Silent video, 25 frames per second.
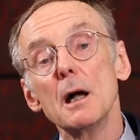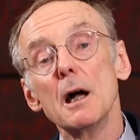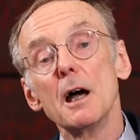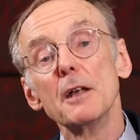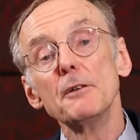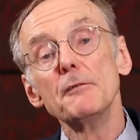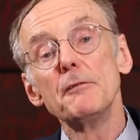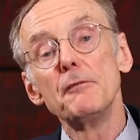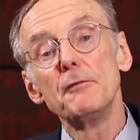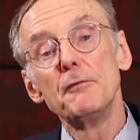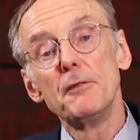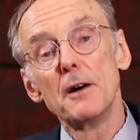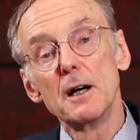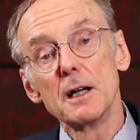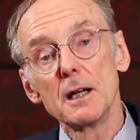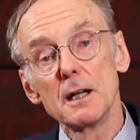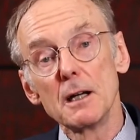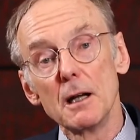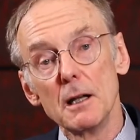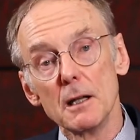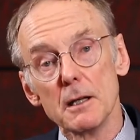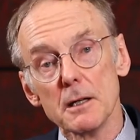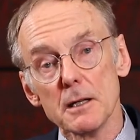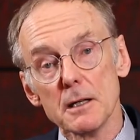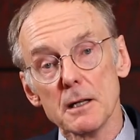And
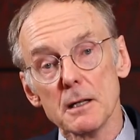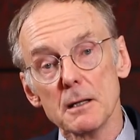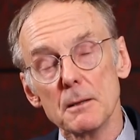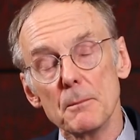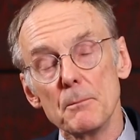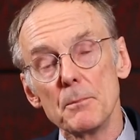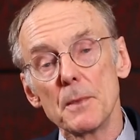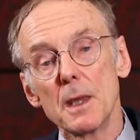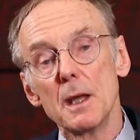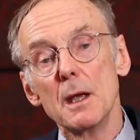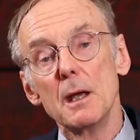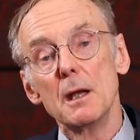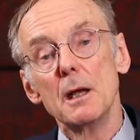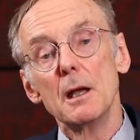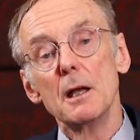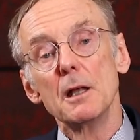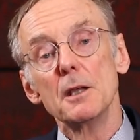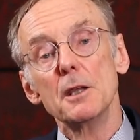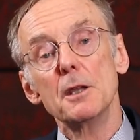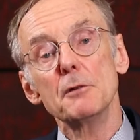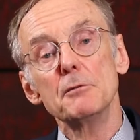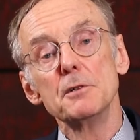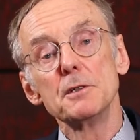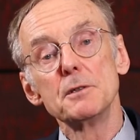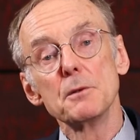finally,
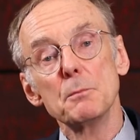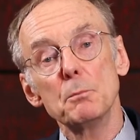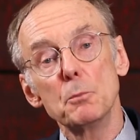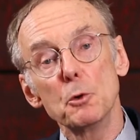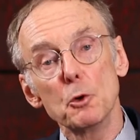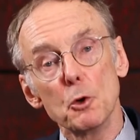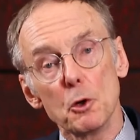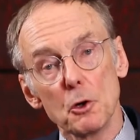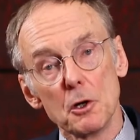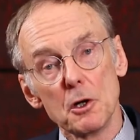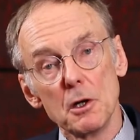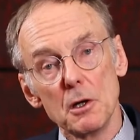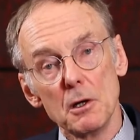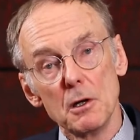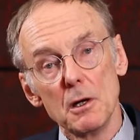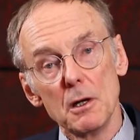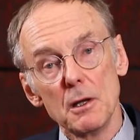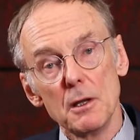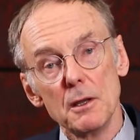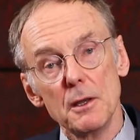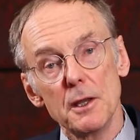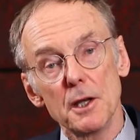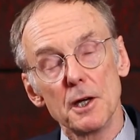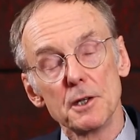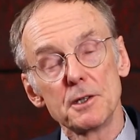there is a book
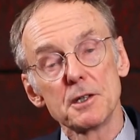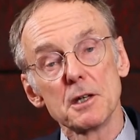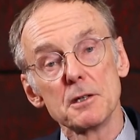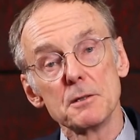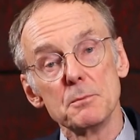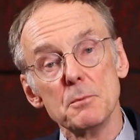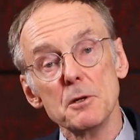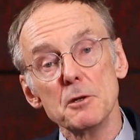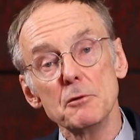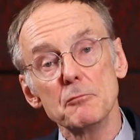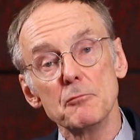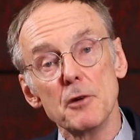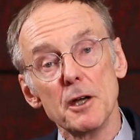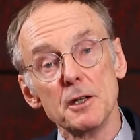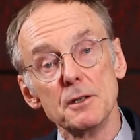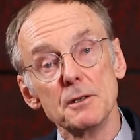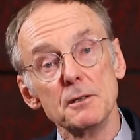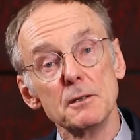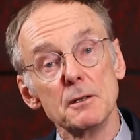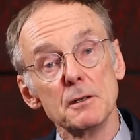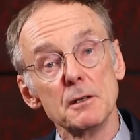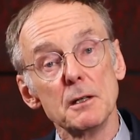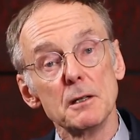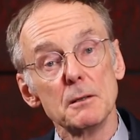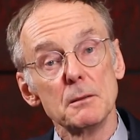that has been
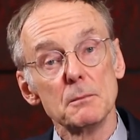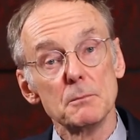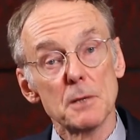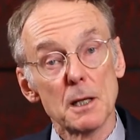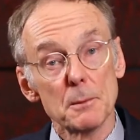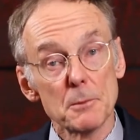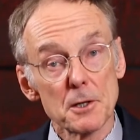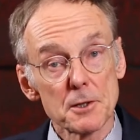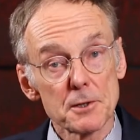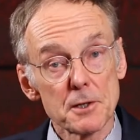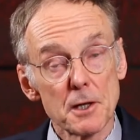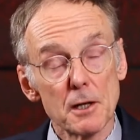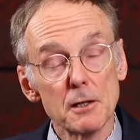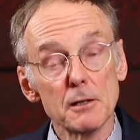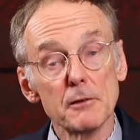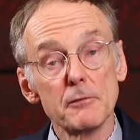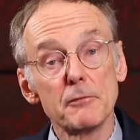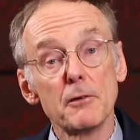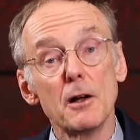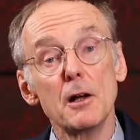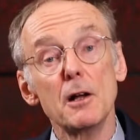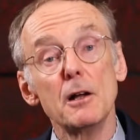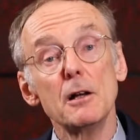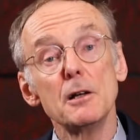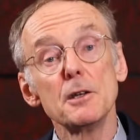written by
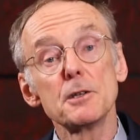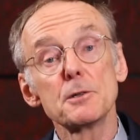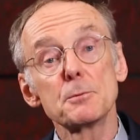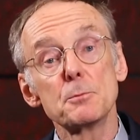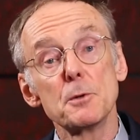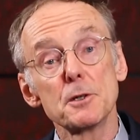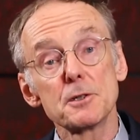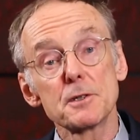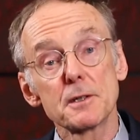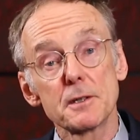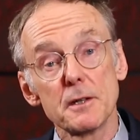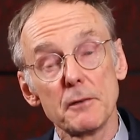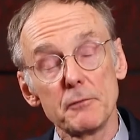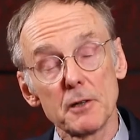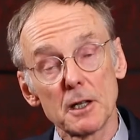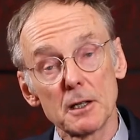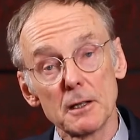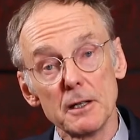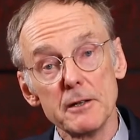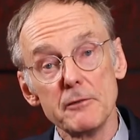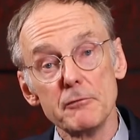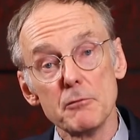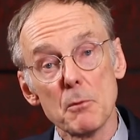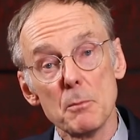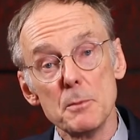myself
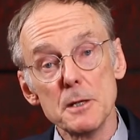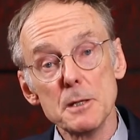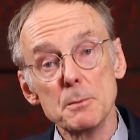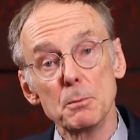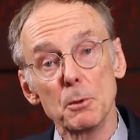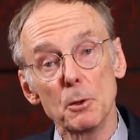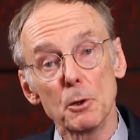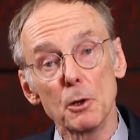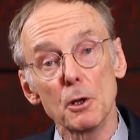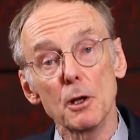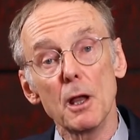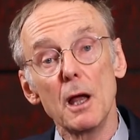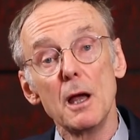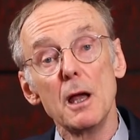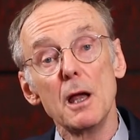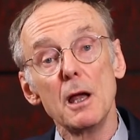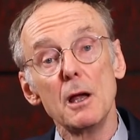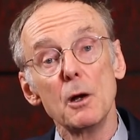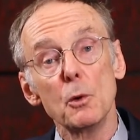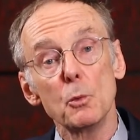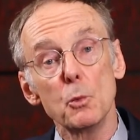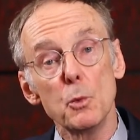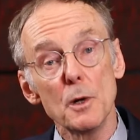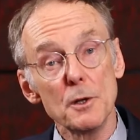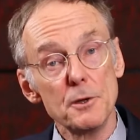specifically for people
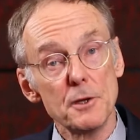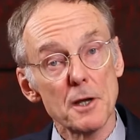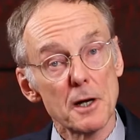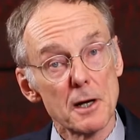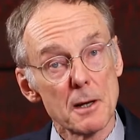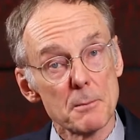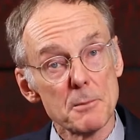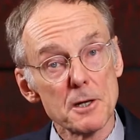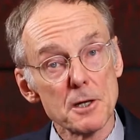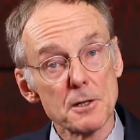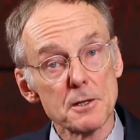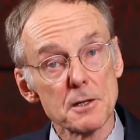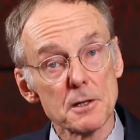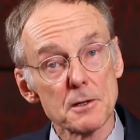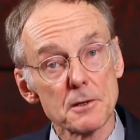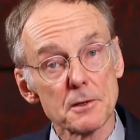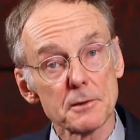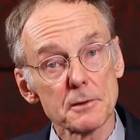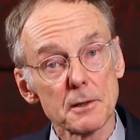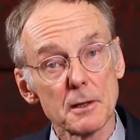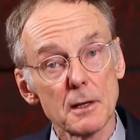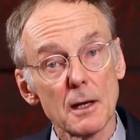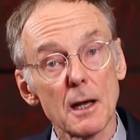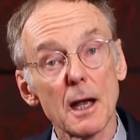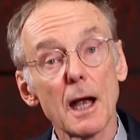with
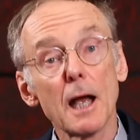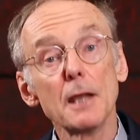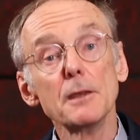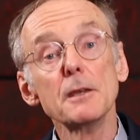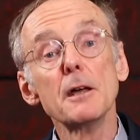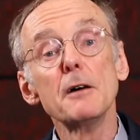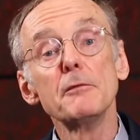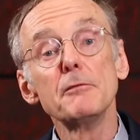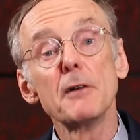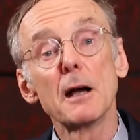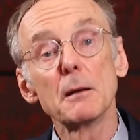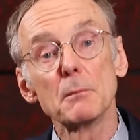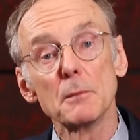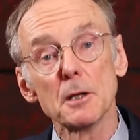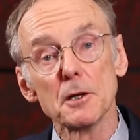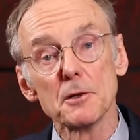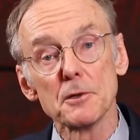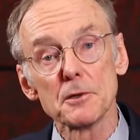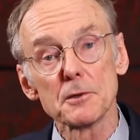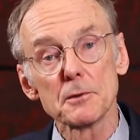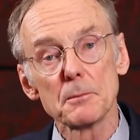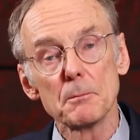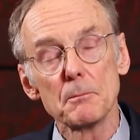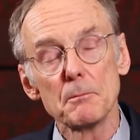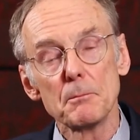diabetes and their
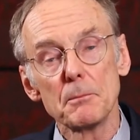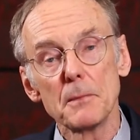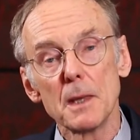families,